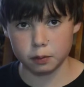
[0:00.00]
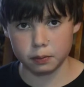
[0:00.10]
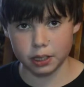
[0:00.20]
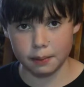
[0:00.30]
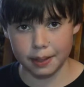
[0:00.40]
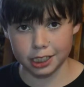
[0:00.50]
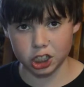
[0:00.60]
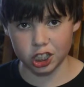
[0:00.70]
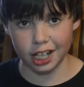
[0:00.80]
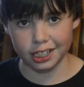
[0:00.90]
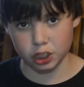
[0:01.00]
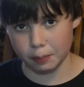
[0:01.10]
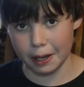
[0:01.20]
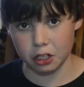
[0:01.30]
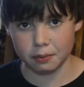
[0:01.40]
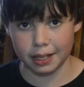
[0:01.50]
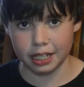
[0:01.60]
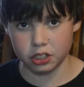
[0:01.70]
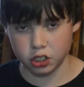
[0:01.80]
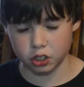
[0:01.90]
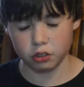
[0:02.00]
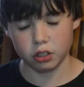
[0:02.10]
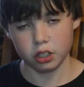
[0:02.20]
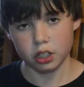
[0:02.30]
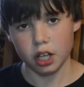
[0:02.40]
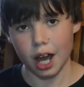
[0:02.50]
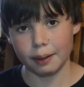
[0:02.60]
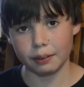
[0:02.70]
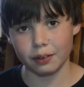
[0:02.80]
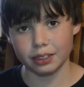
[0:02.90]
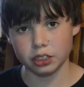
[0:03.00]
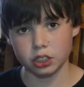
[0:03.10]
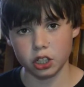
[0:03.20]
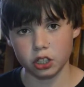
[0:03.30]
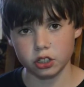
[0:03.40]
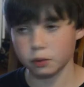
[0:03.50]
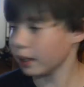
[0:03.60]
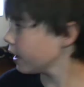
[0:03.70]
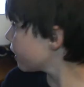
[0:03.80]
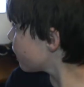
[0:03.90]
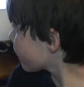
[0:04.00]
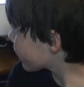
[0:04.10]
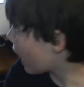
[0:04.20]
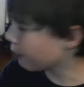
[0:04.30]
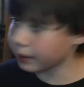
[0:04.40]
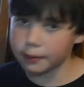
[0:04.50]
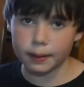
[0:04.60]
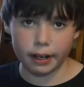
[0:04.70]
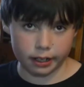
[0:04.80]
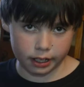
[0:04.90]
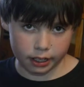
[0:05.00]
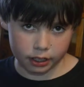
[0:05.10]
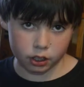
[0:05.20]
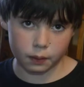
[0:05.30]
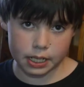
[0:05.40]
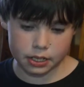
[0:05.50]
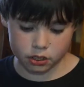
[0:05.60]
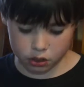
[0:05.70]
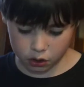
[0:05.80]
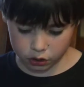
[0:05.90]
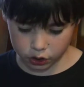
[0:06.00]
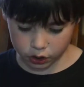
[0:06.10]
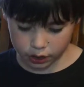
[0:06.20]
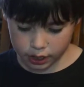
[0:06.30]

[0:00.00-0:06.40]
The Amazing Spider-Man 2. I'm going to start with Captain America, the Winter Soldier.